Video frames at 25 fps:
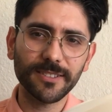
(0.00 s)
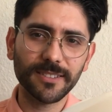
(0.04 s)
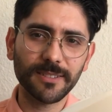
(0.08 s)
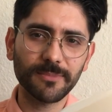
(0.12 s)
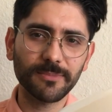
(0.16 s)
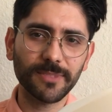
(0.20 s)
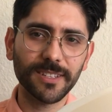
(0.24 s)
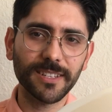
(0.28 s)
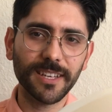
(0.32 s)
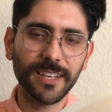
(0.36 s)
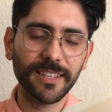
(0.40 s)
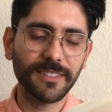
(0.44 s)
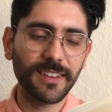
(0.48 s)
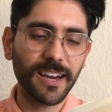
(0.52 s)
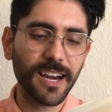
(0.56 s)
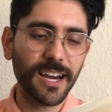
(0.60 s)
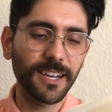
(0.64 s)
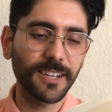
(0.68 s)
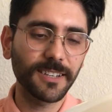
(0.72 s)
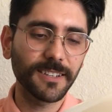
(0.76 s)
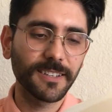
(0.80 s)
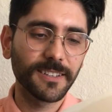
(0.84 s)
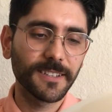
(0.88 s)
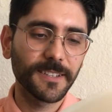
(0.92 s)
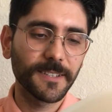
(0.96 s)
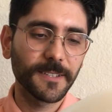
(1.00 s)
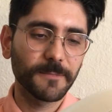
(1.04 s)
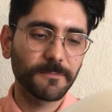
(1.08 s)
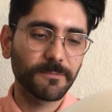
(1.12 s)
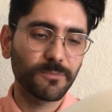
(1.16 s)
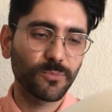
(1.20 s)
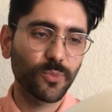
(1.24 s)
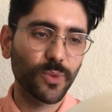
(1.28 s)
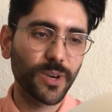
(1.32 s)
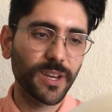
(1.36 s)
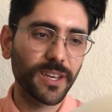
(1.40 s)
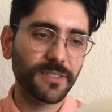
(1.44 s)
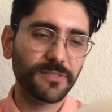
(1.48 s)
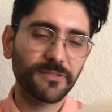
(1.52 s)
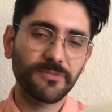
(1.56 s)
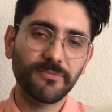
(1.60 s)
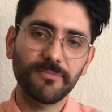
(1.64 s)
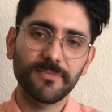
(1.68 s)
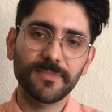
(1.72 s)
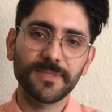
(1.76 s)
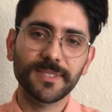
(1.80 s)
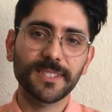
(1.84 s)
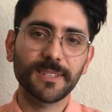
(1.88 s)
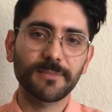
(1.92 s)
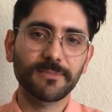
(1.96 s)
something like that, with
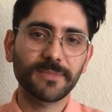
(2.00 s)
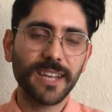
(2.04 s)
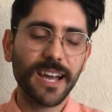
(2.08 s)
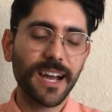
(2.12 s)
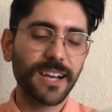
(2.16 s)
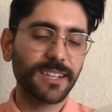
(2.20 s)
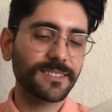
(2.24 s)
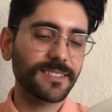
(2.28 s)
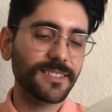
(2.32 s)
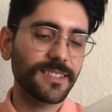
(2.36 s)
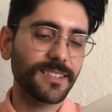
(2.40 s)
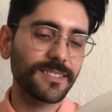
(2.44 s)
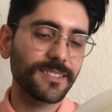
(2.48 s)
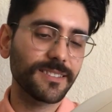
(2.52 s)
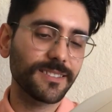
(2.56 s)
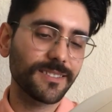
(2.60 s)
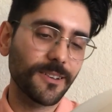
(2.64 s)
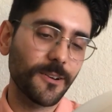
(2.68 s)
some taxes.